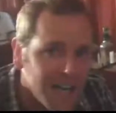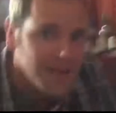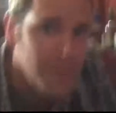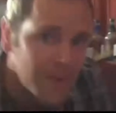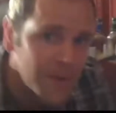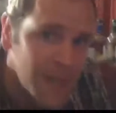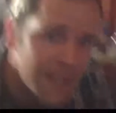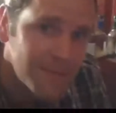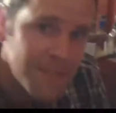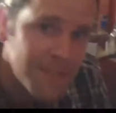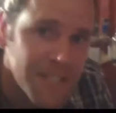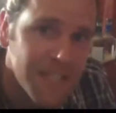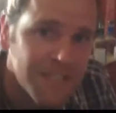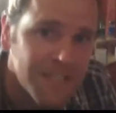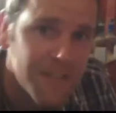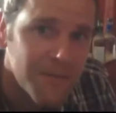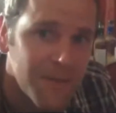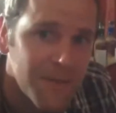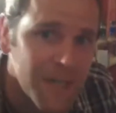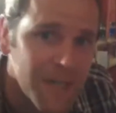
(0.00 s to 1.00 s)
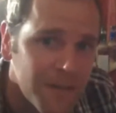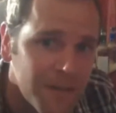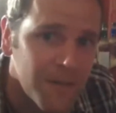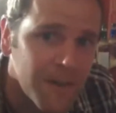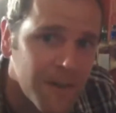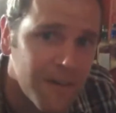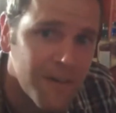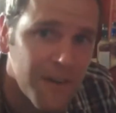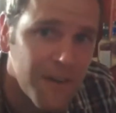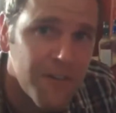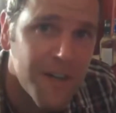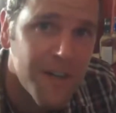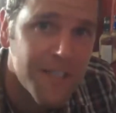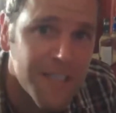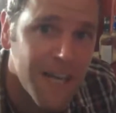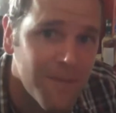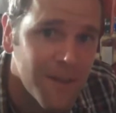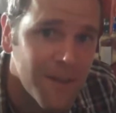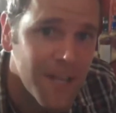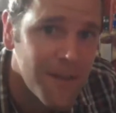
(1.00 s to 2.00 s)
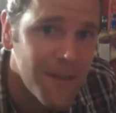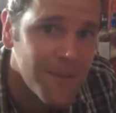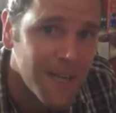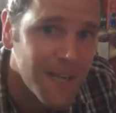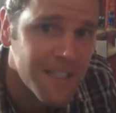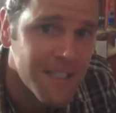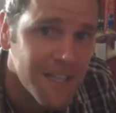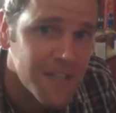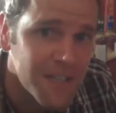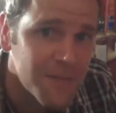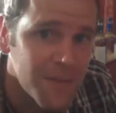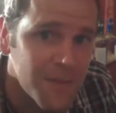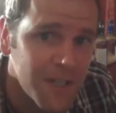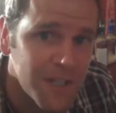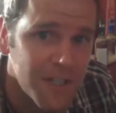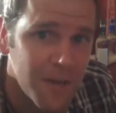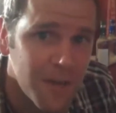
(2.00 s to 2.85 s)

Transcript: Hi, my name's Dan Sumner. We're having a great time at Lee McIntyre's